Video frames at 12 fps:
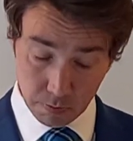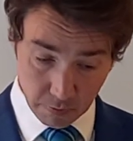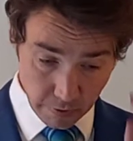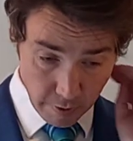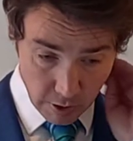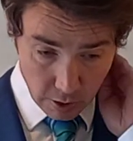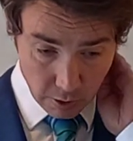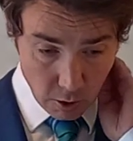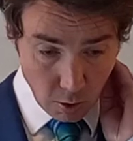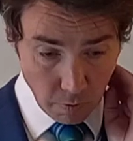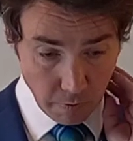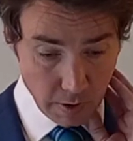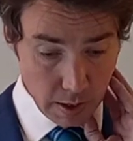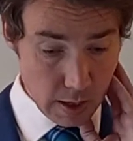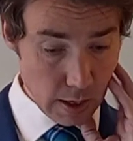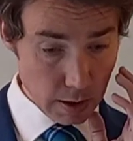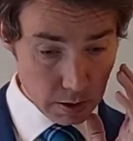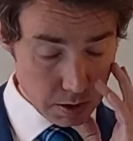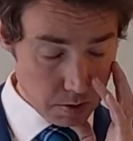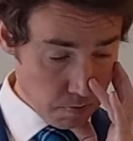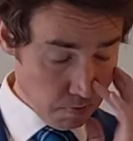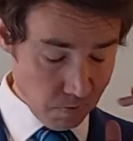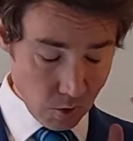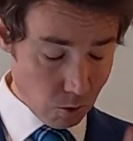very good coffee, and
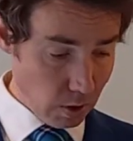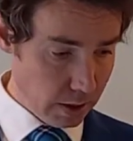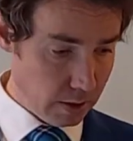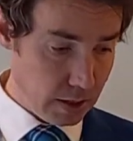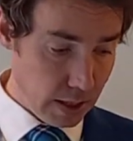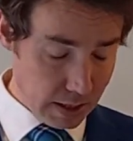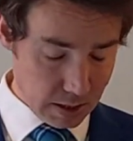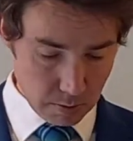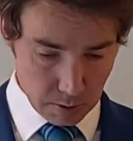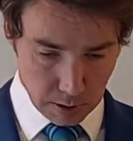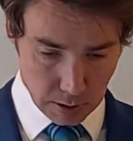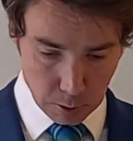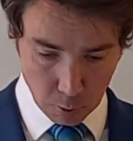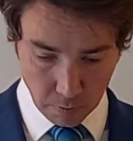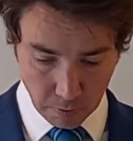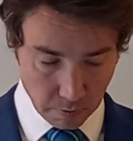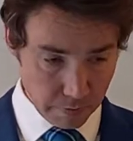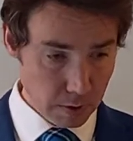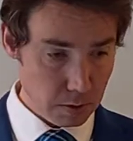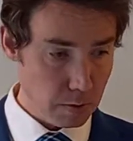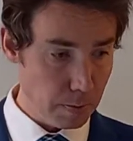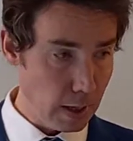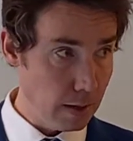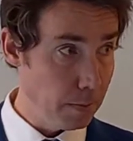all I could taste was this awful filter
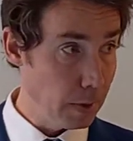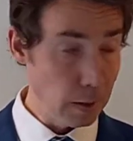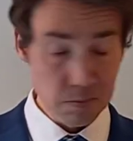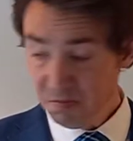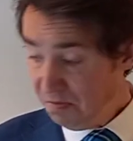paper.